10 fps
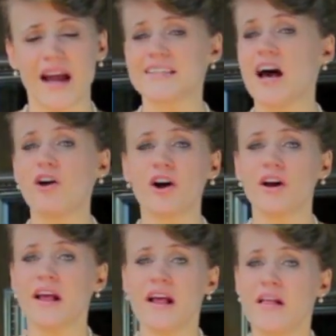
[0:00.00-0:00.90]
I tell
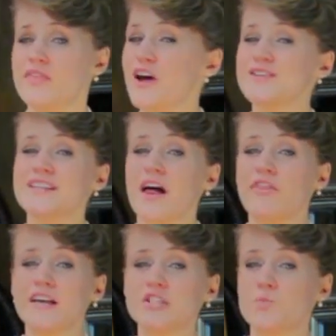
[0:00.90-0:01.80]
her there's
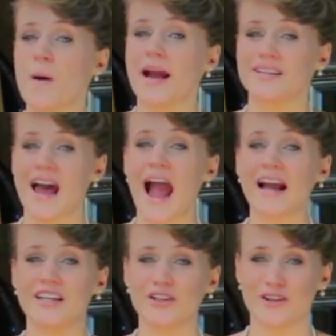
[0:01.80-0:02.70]
nothing
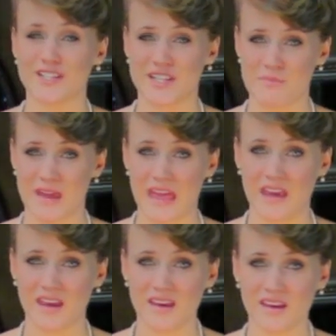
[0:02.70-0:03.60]
spectacular to me,
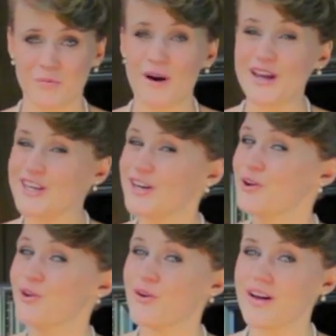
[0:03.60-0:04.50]
but
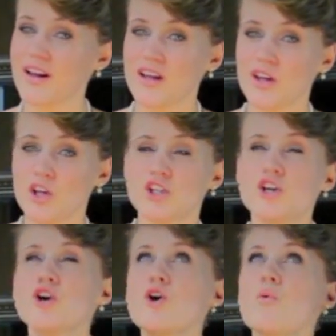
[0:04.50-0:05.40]

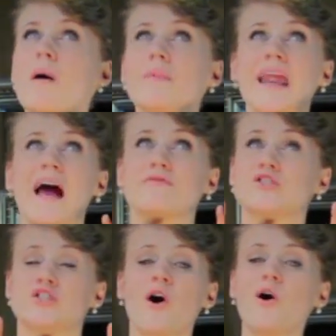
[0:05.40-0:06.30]
you, woman, have
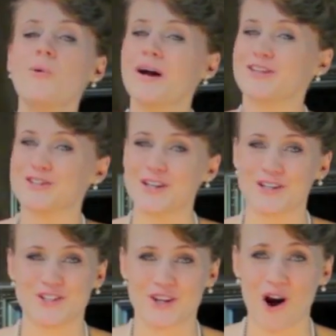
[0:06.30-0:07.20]
so much
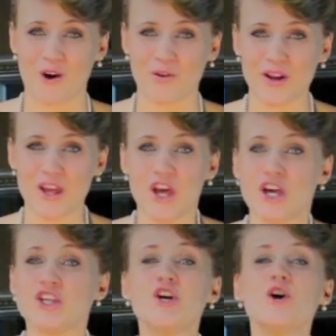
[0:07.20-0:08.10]
to show.
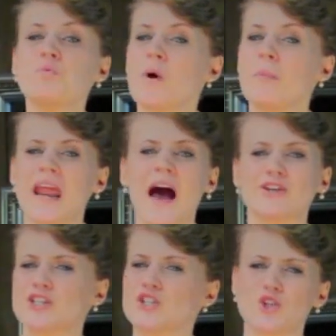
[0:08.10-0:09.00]
You, woman,
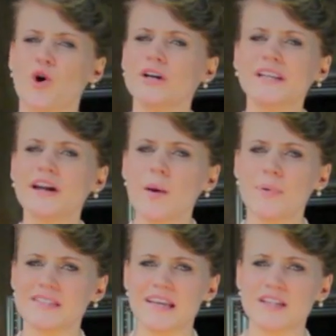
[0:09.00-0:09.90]
have extraordinary
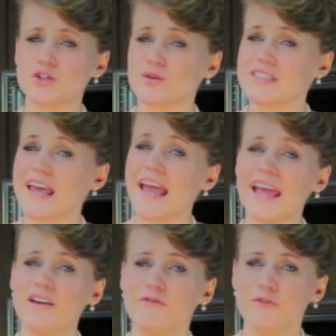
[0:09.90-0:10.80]
potential to
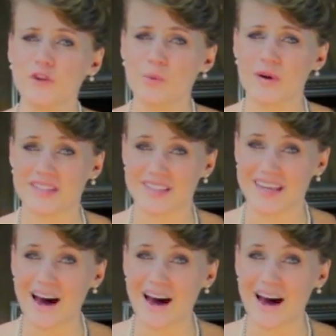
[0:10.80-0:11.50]
influence,